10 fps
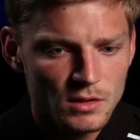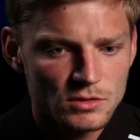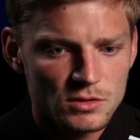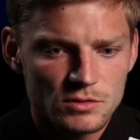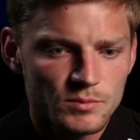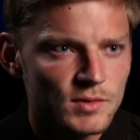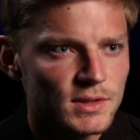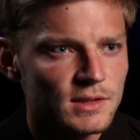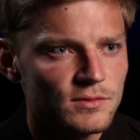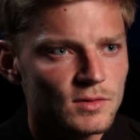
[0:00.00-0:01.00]
just to be
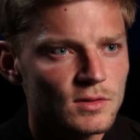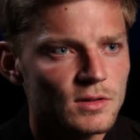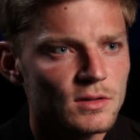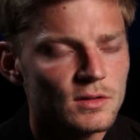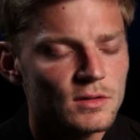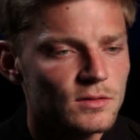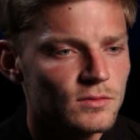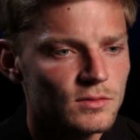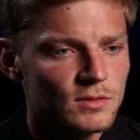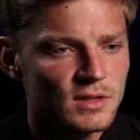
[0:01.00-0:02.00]
ready for
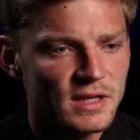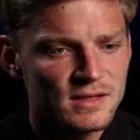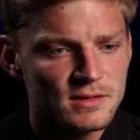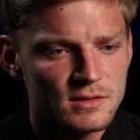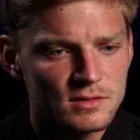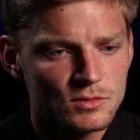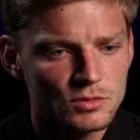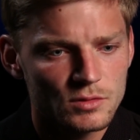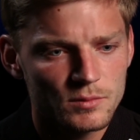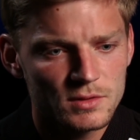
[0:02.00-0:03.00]
the clay season
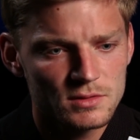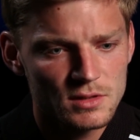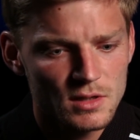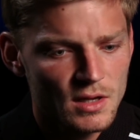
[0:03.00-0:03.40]
tournaments.